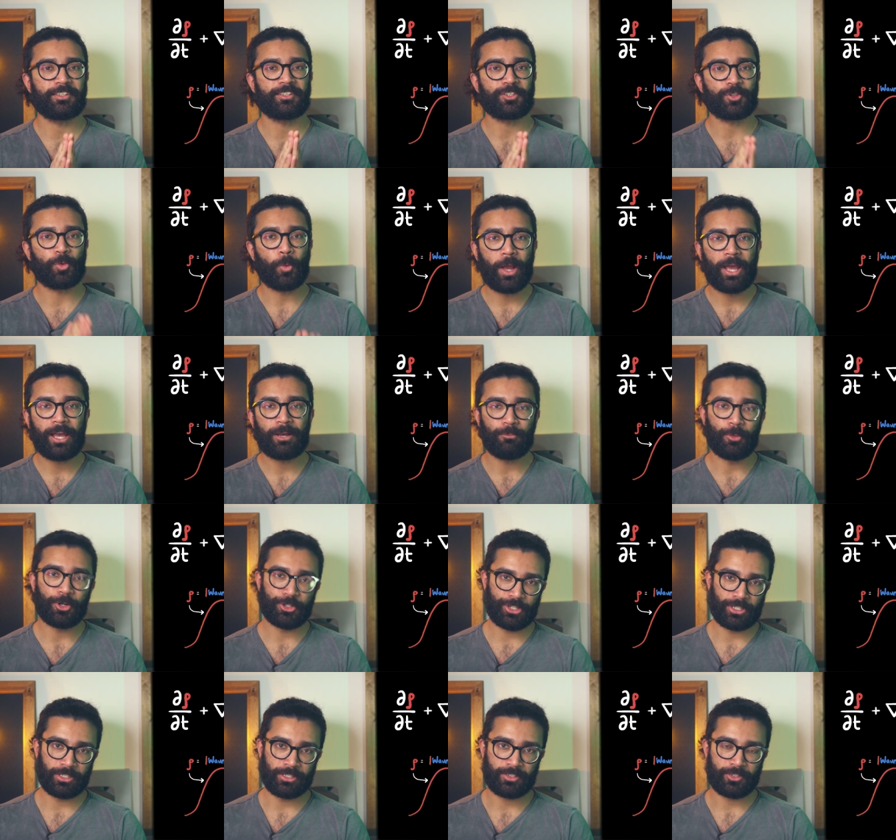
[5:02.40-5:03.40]
the square
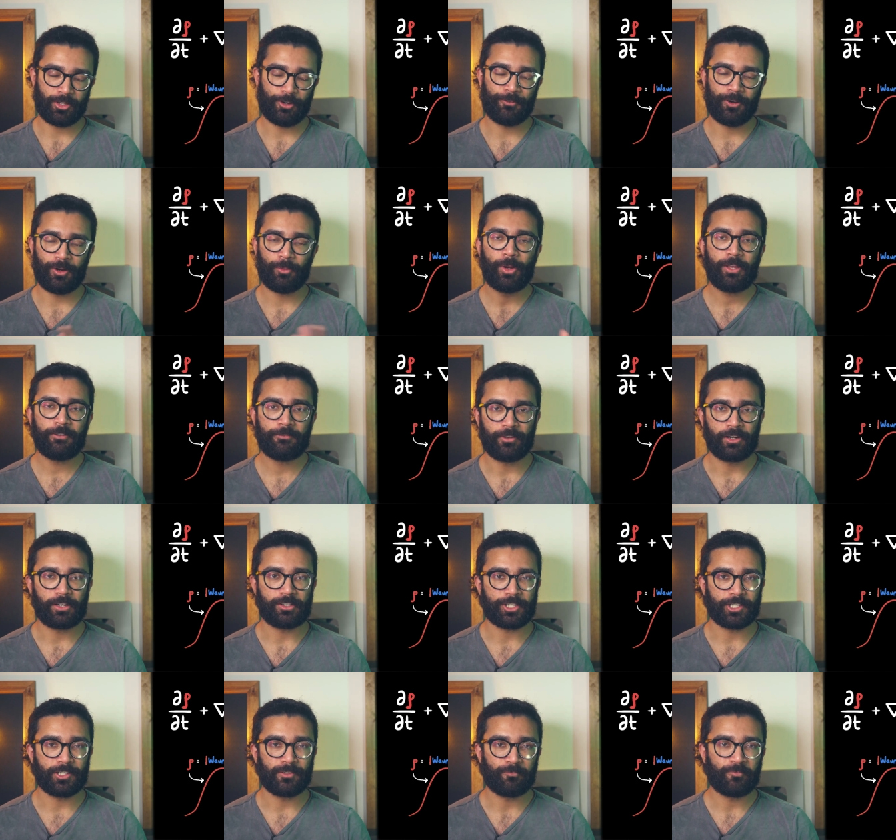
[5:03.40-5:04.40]
modulus of our wave
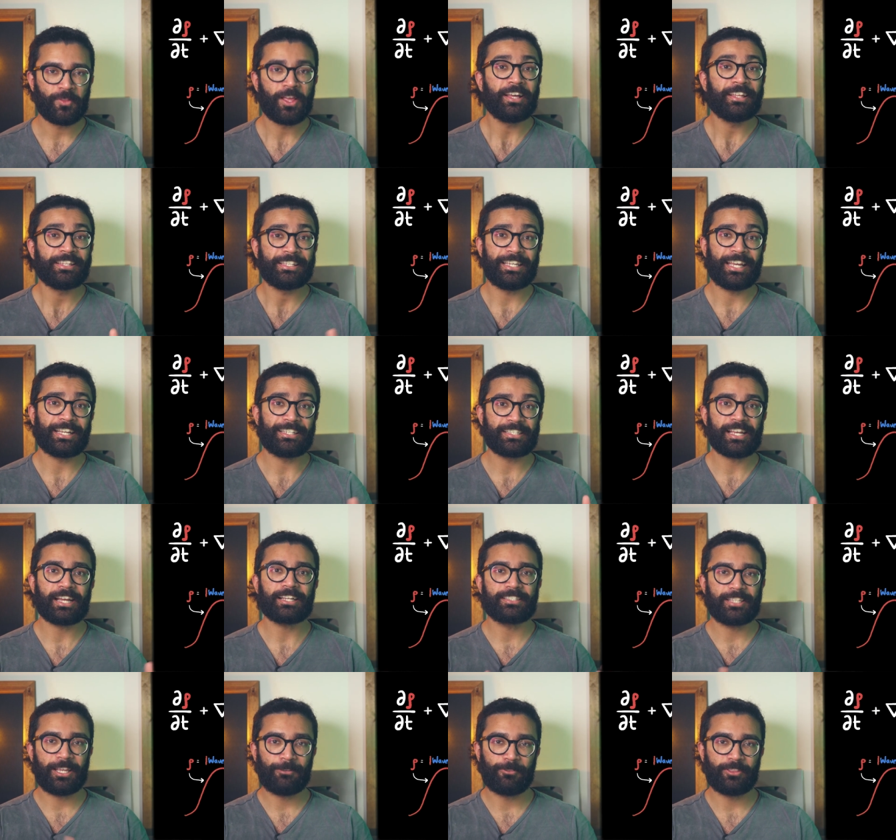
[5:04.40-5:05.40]
function, the
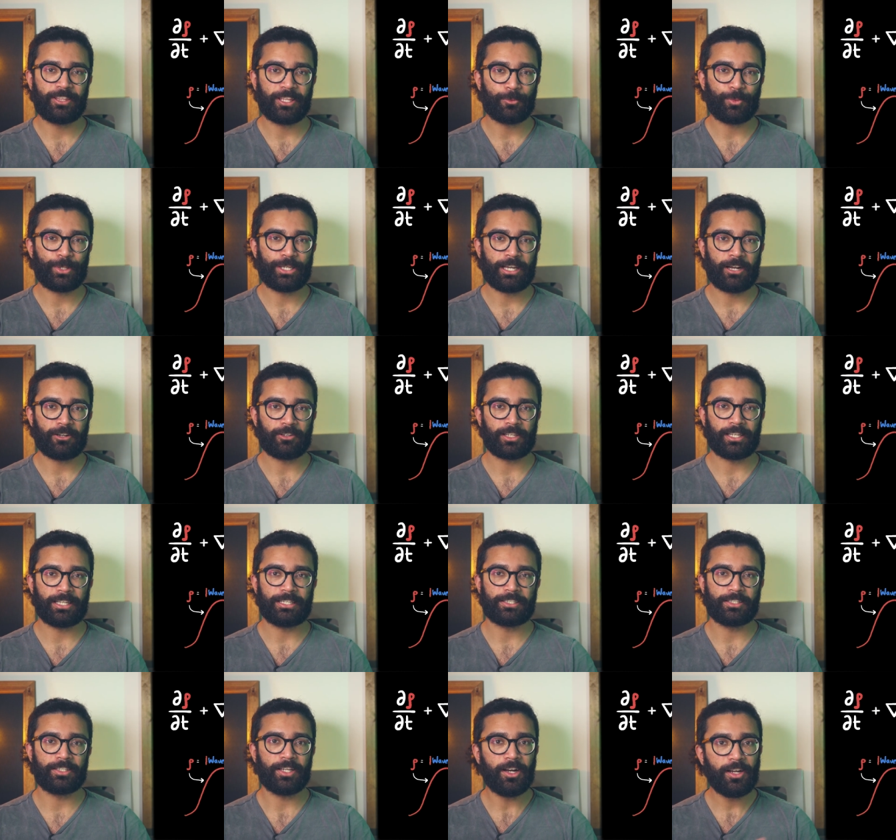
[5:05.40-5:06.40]
exact same thing we
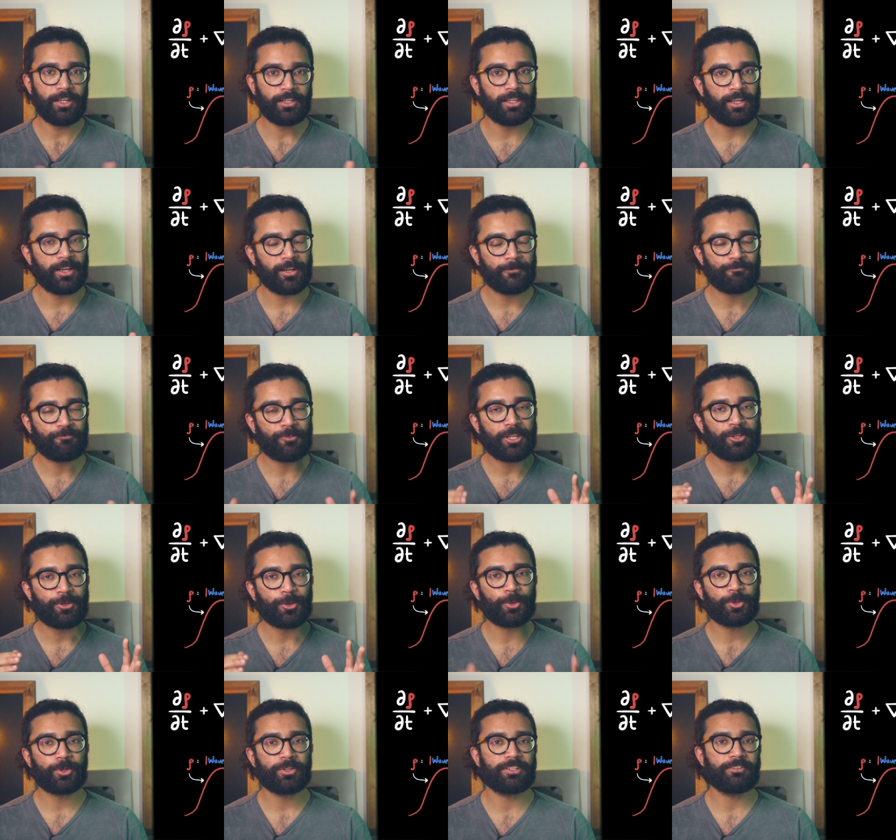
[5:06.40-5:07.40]
calculated earlier in
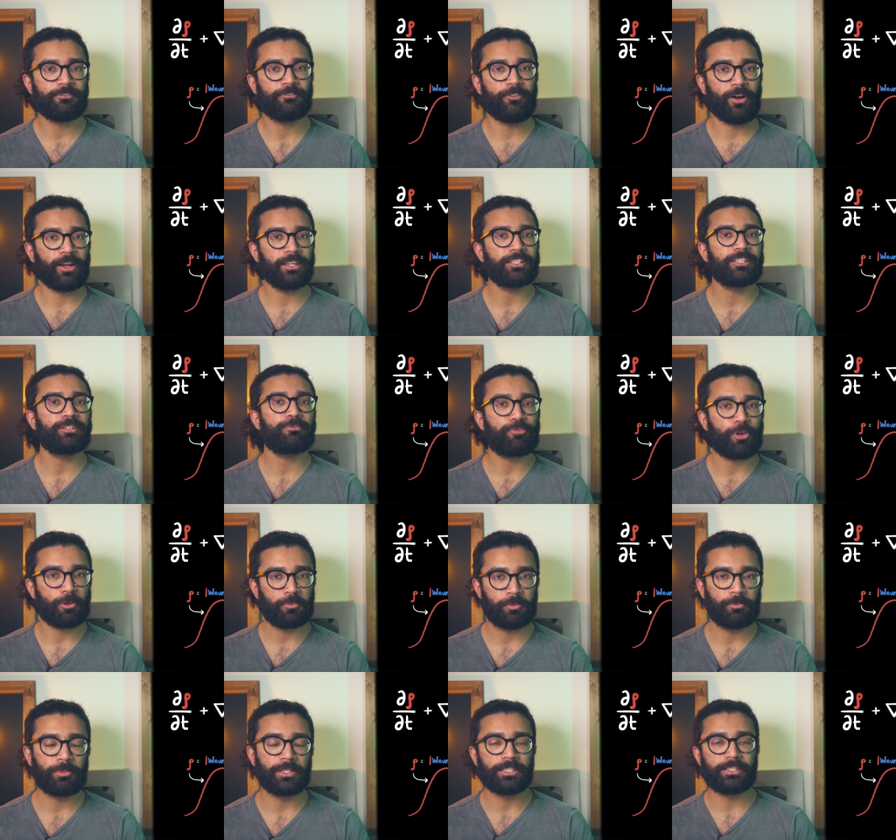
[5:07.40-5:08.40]
order to find the
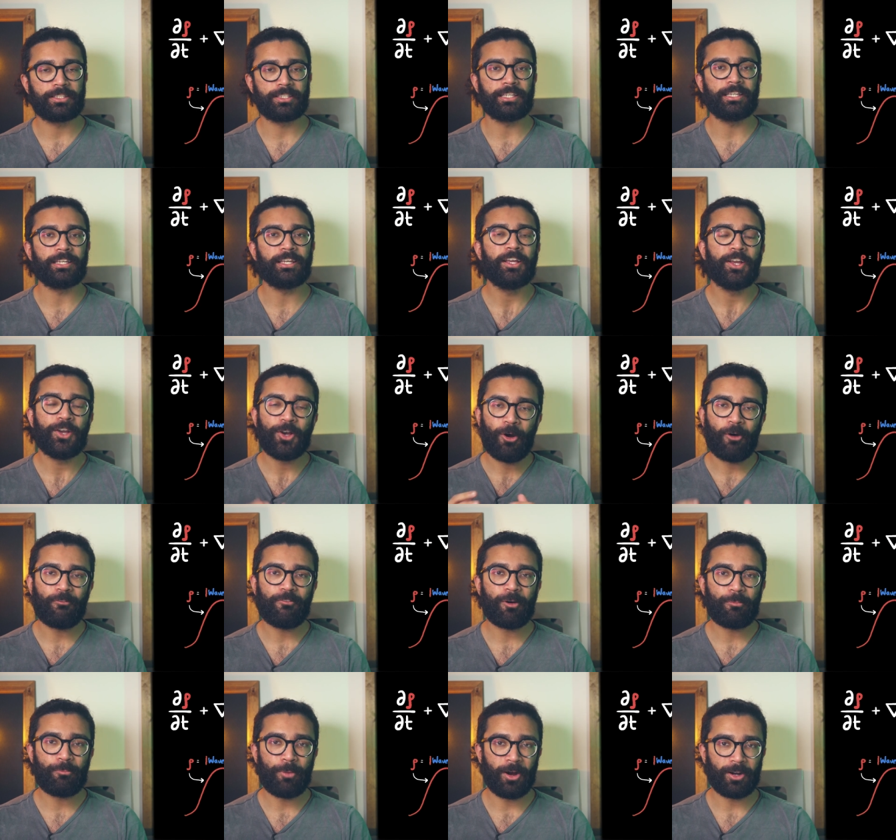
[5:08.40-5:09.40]
probability of
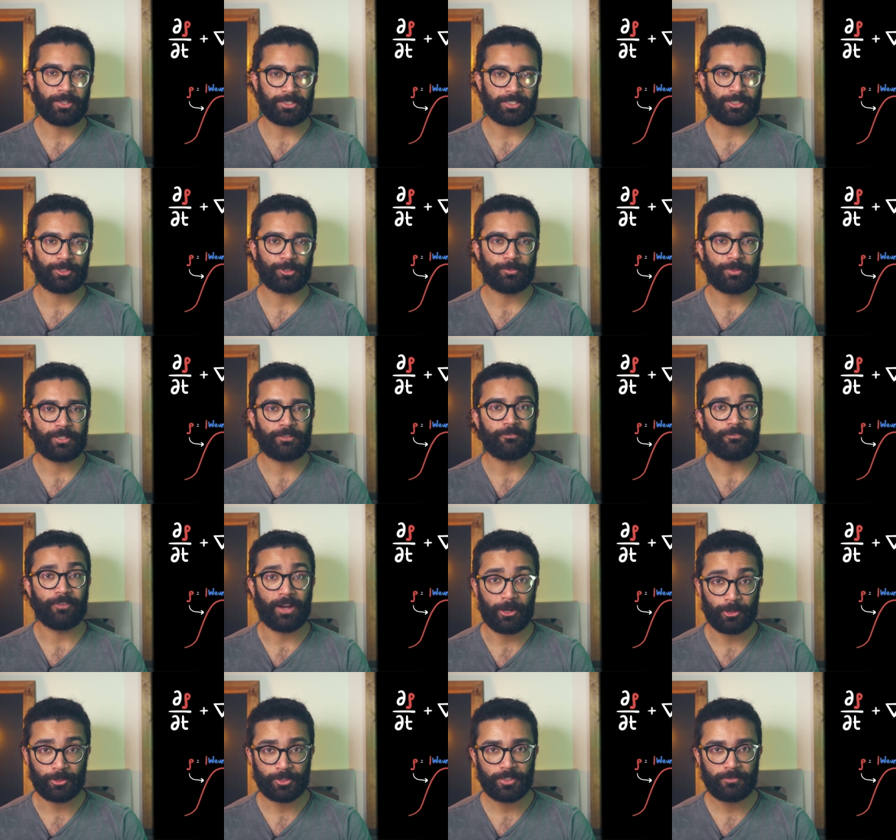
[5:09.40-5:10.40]
our particle being
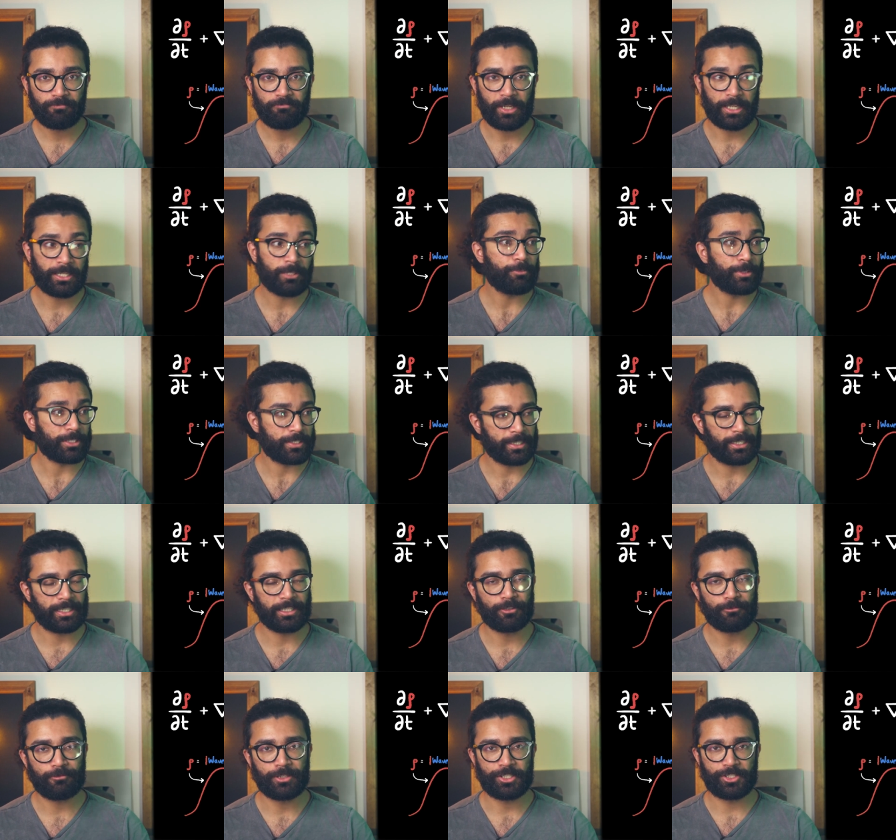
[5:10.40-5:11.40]
found in a
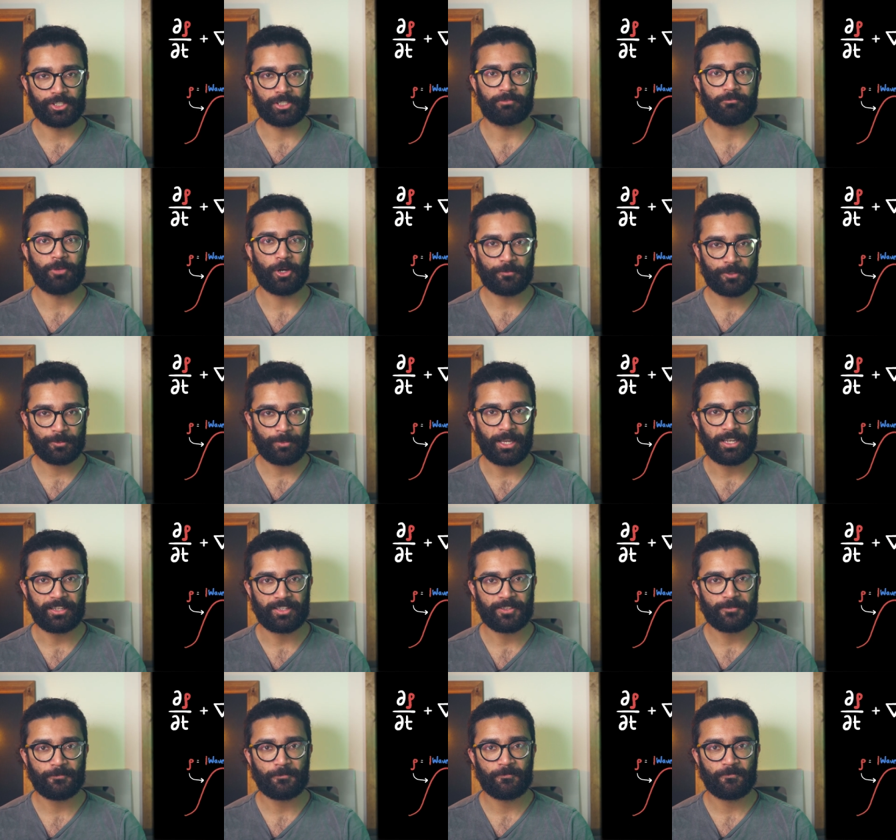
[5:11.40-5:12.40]
particular region of
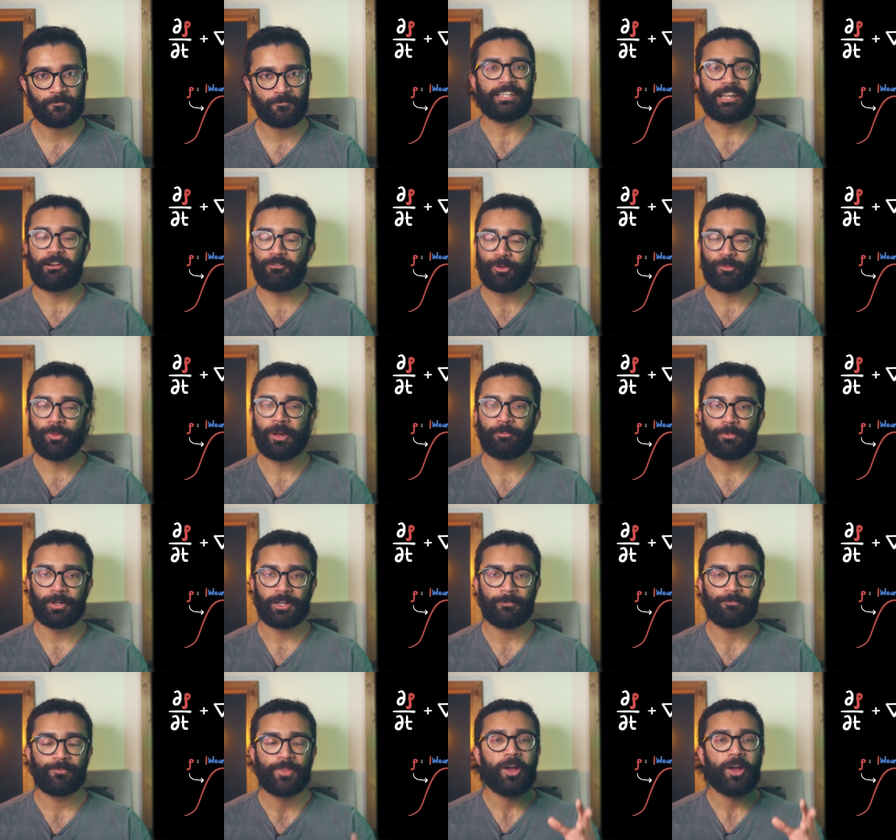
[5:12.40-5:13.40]
space. Now remember,